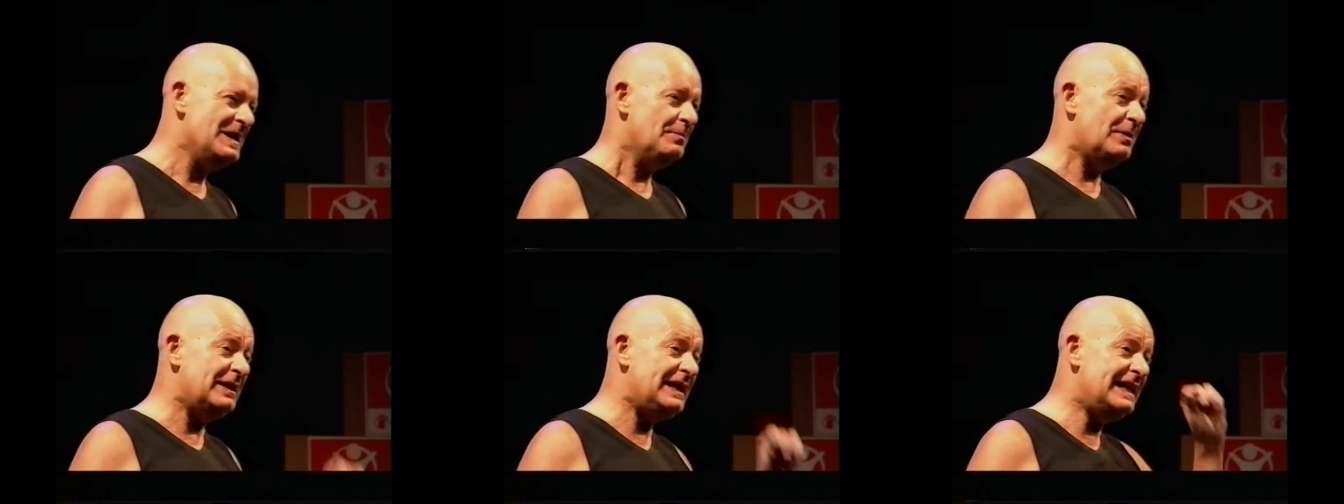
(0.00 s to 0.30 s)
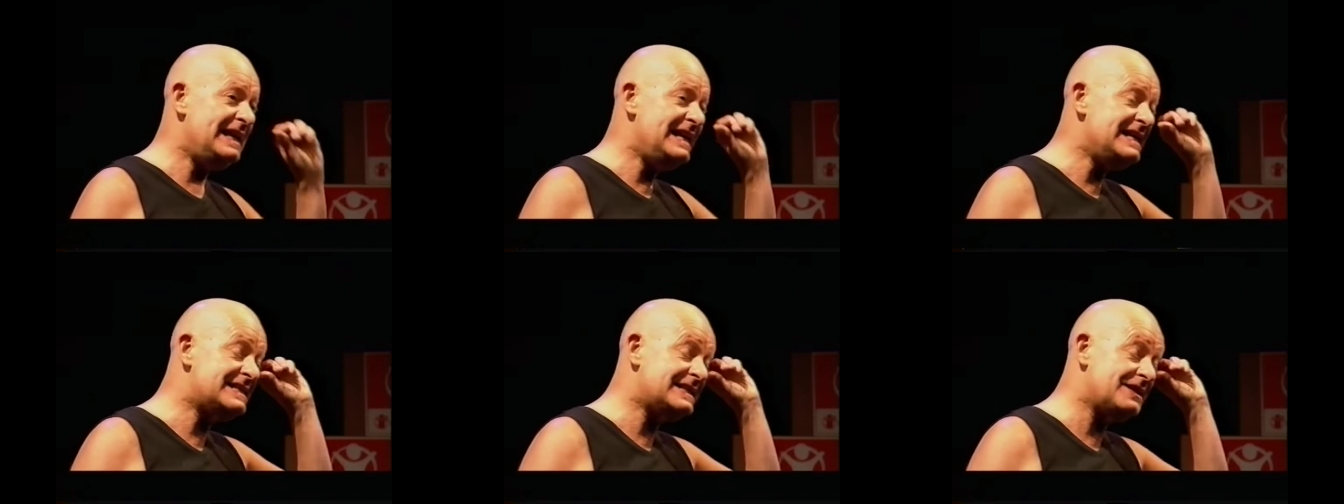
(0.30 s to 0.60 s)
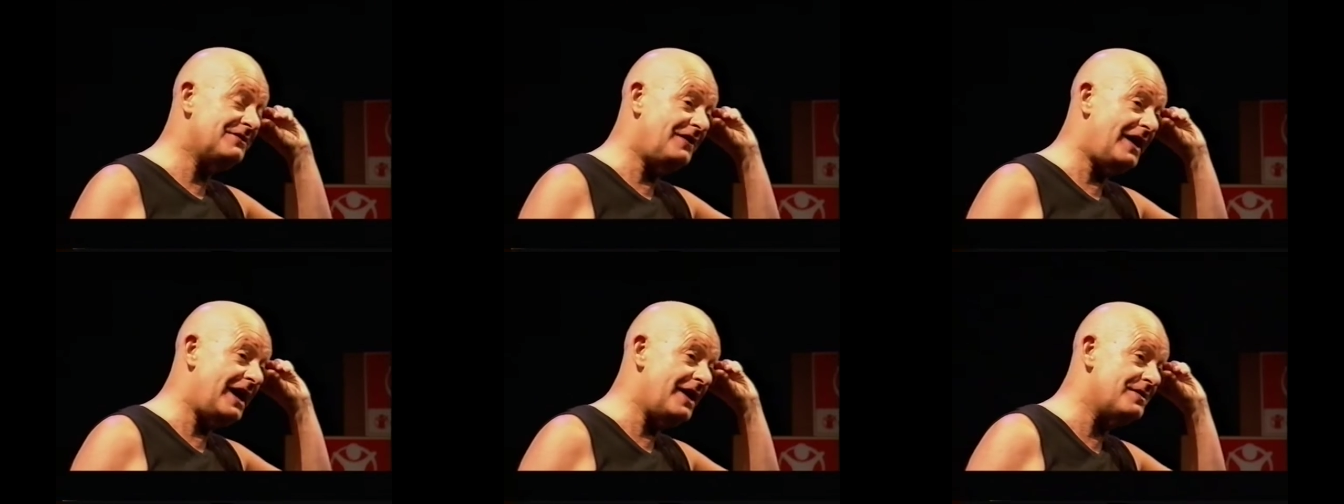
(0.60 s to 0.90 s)
But at least
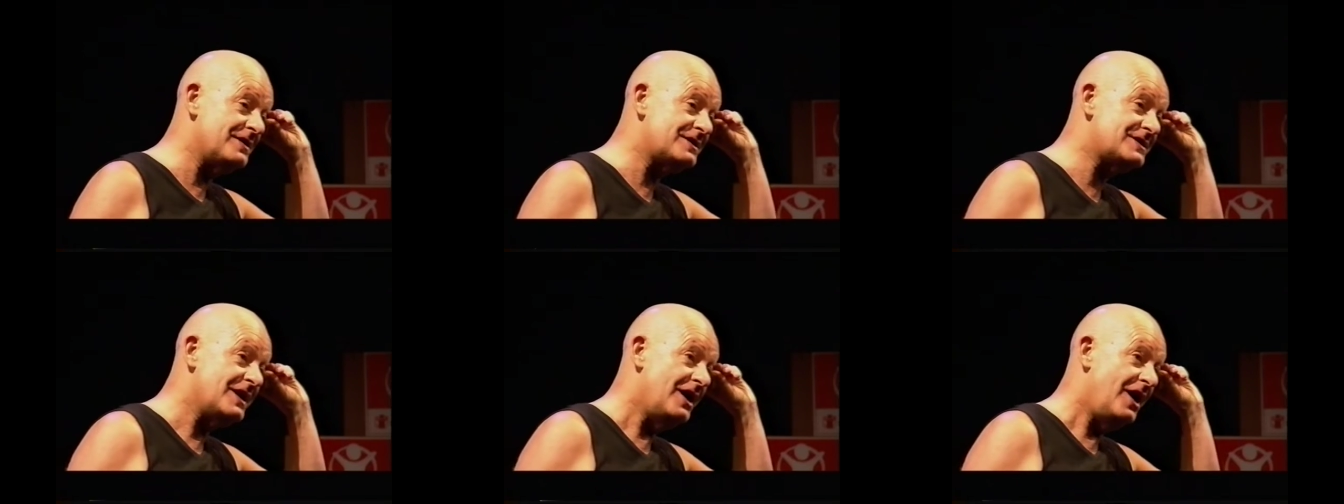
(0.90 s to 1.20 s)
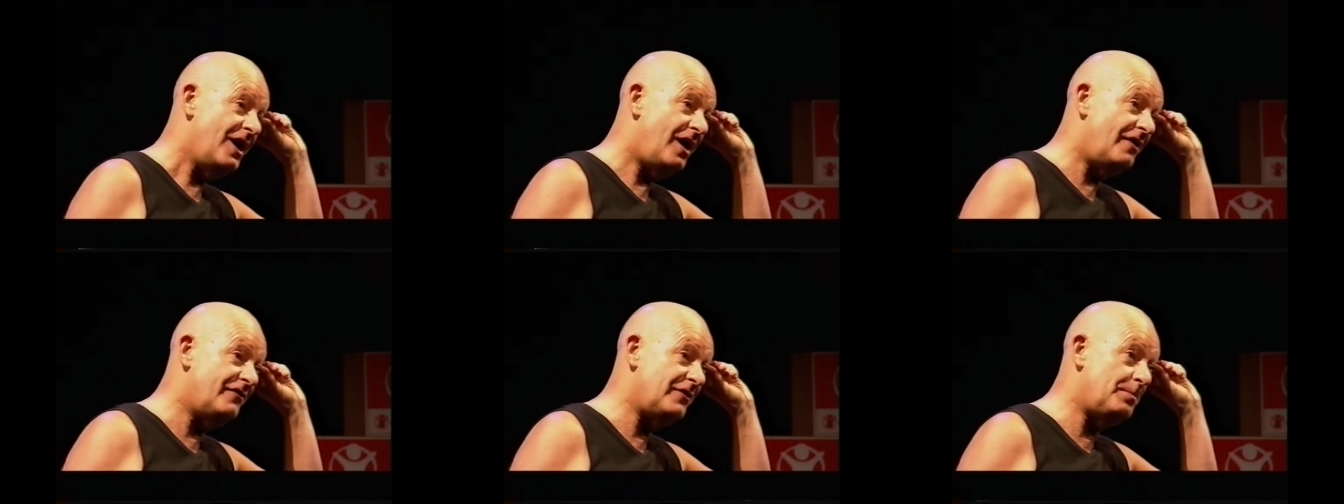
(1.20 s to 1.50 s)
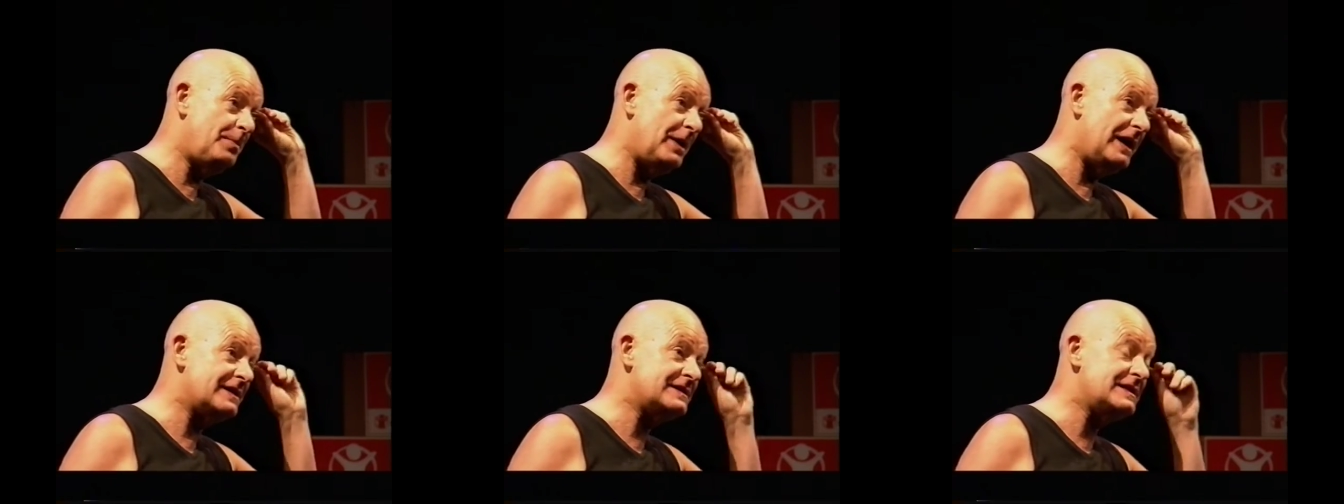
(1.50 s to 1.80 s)
the virus of
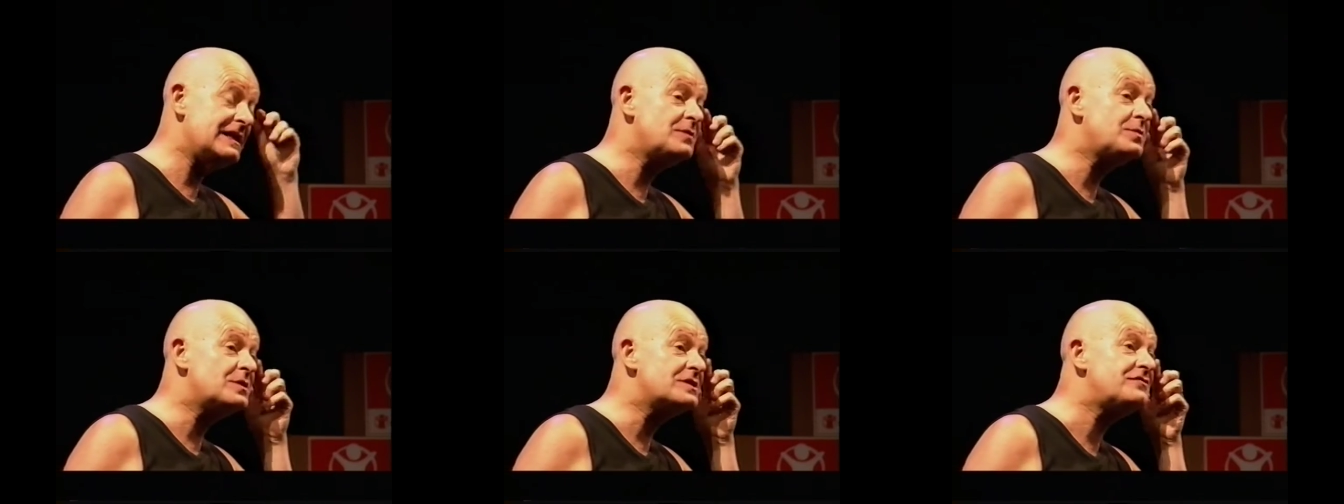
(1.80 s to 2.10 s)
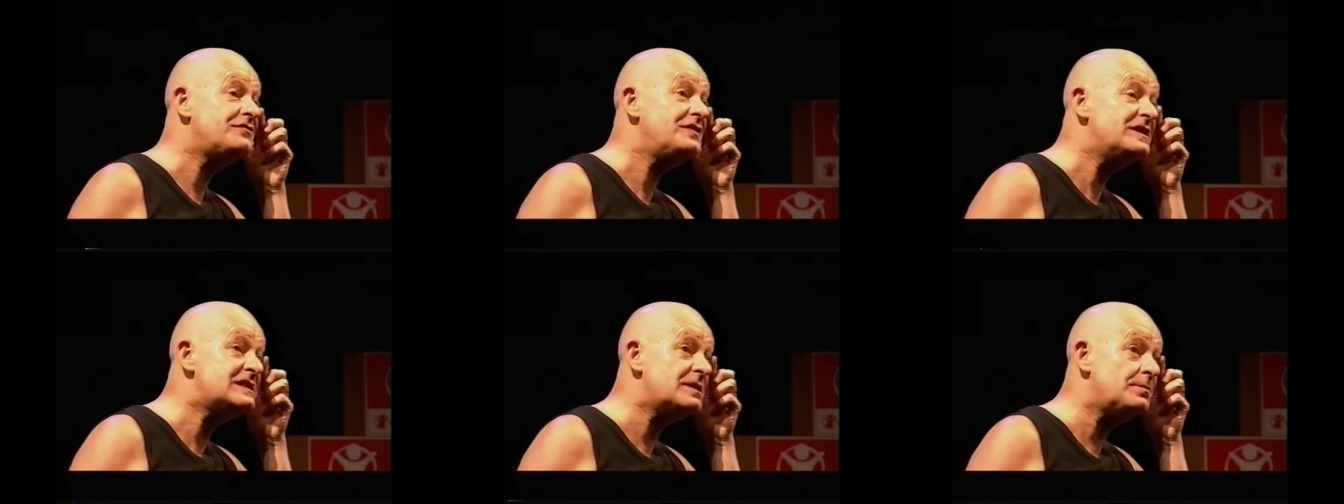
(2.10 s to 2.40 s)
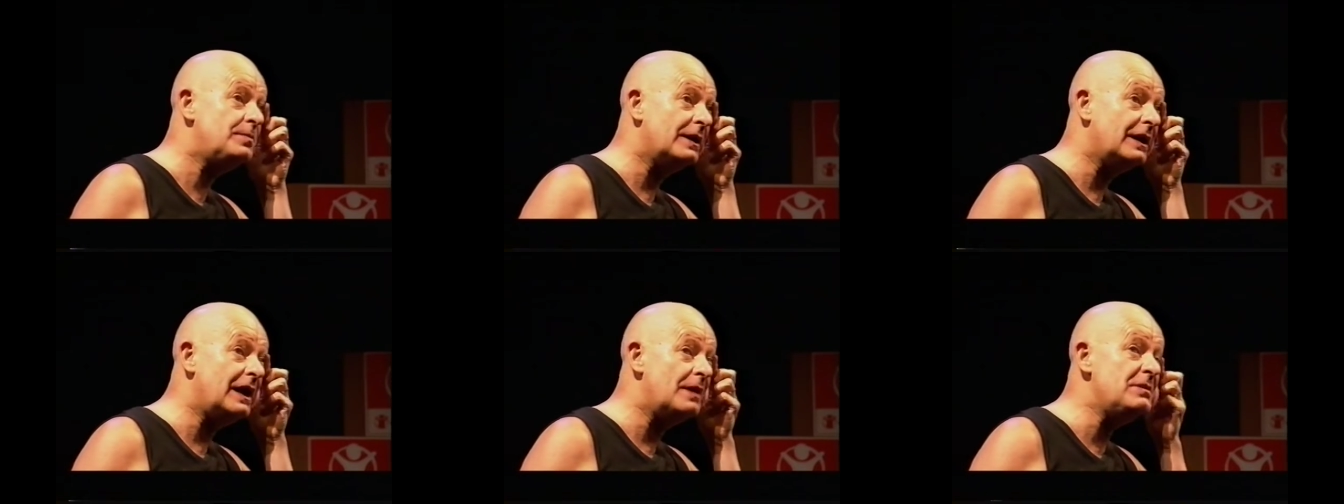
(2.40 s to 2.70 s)
apartheid was
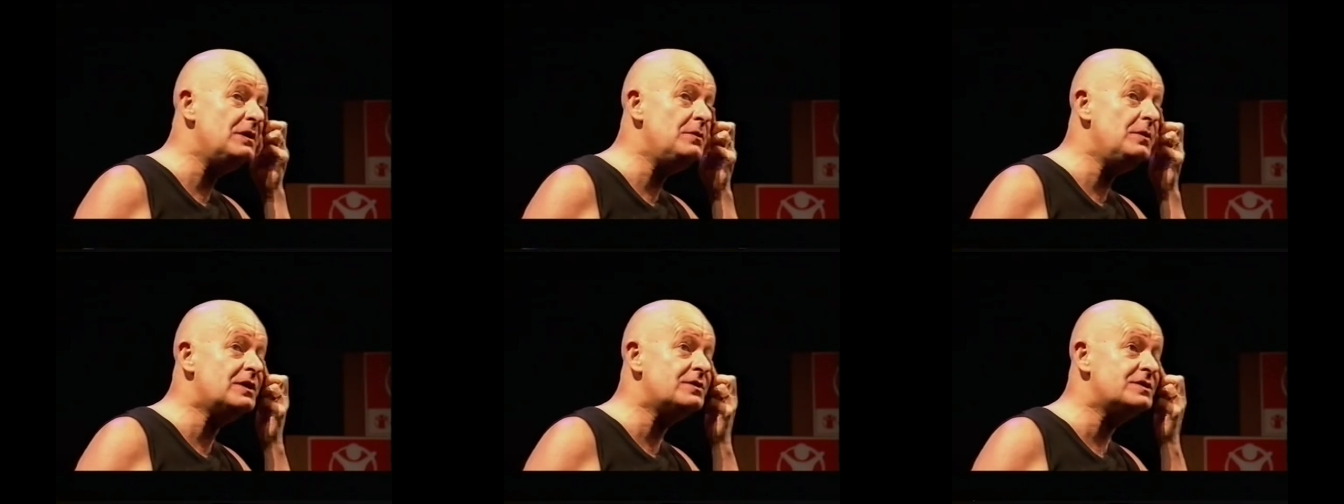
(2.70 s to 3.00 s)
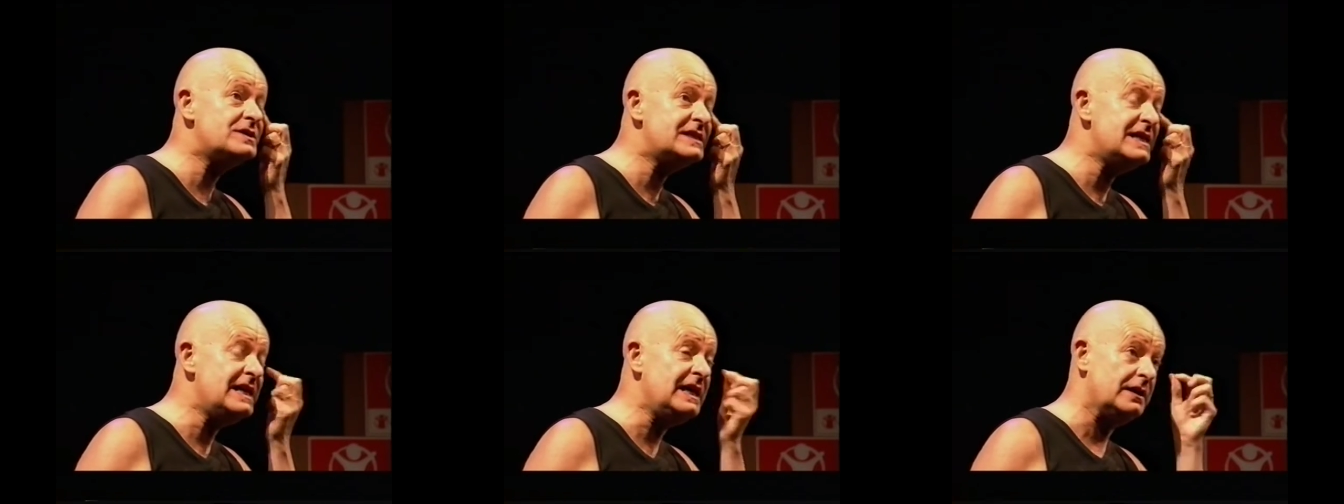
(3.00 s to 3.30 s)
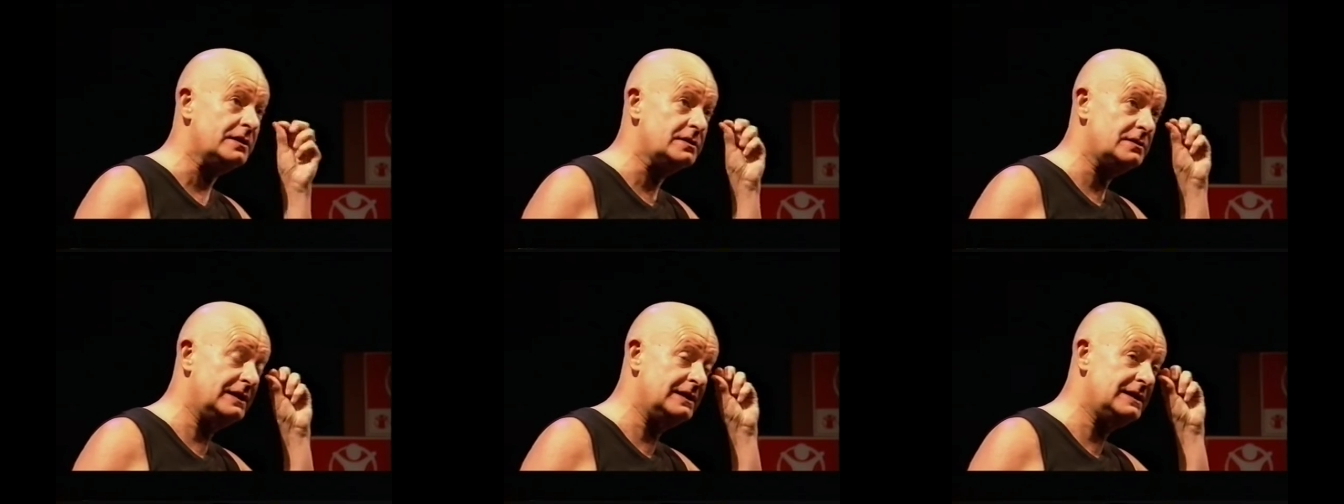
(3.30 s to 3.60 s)
visible. I mean, we could see
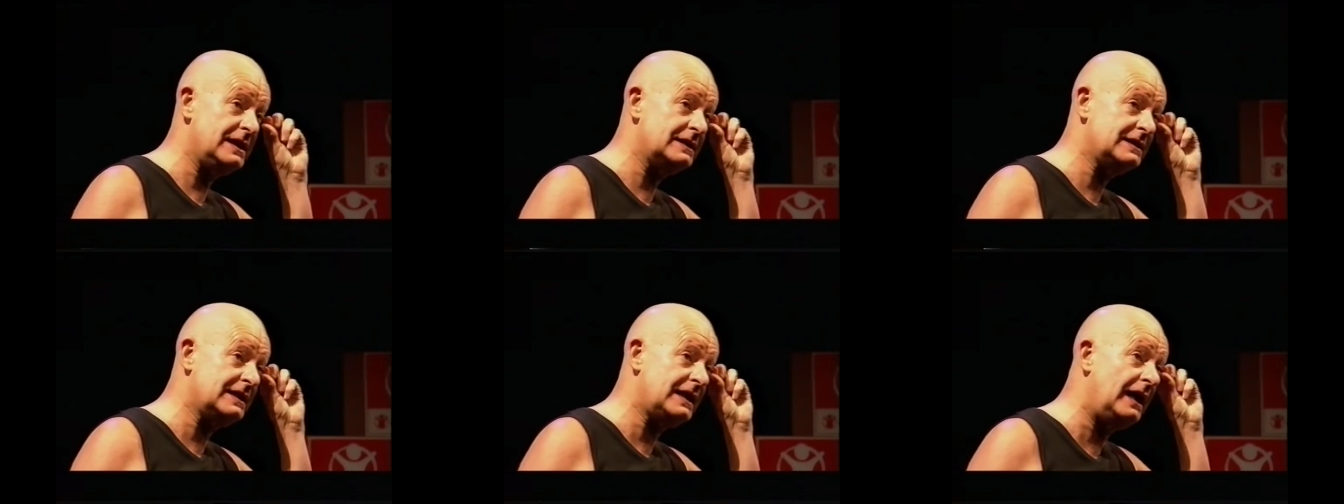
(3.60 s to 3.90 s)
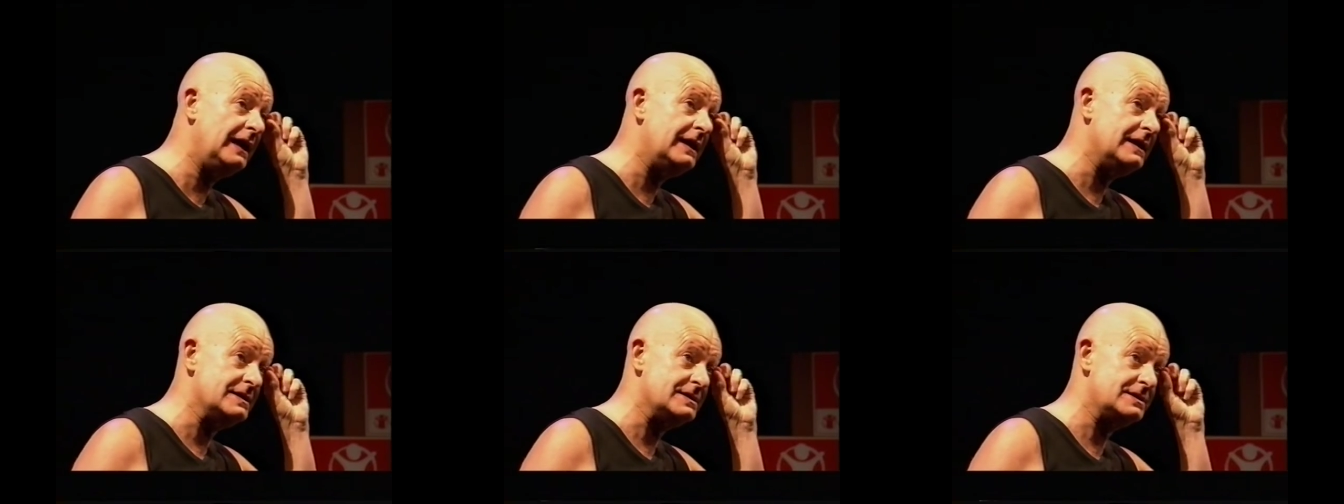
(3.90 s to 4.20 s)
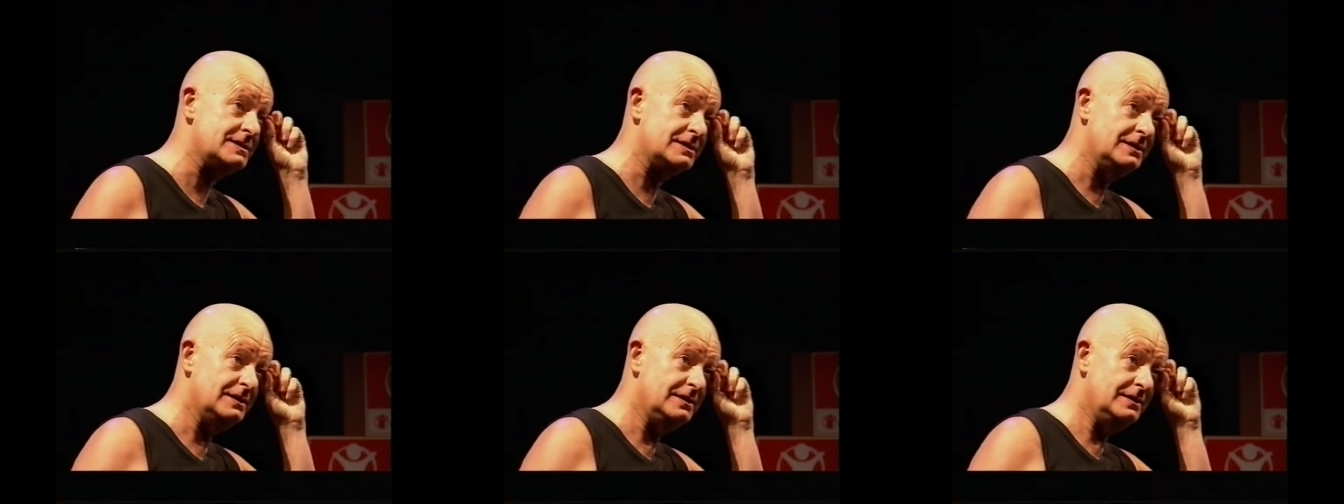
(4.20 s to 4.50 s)
it. It had
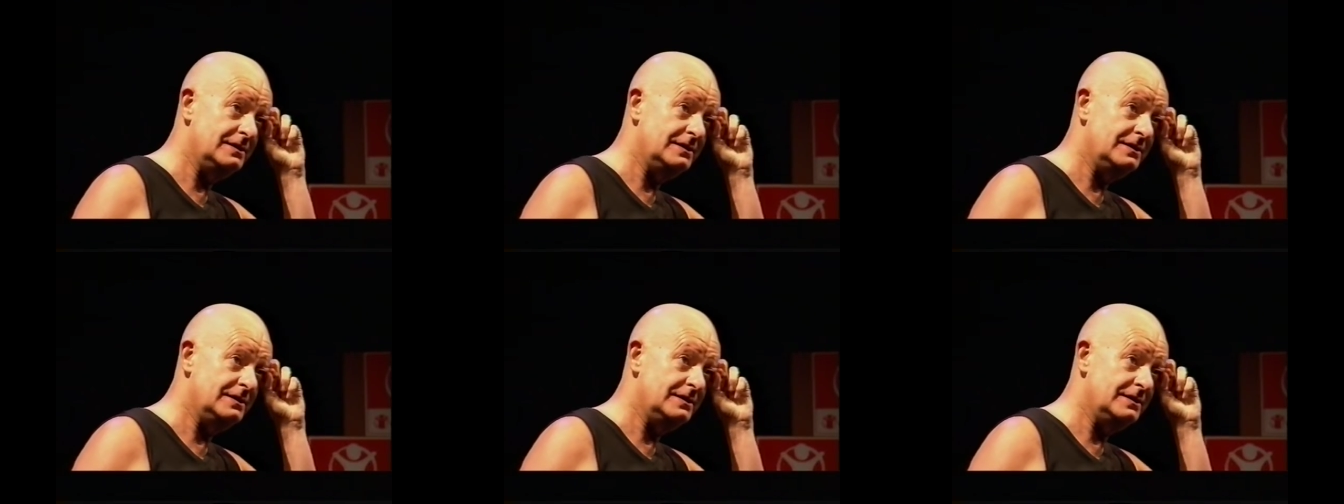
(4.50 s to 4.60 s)
colors.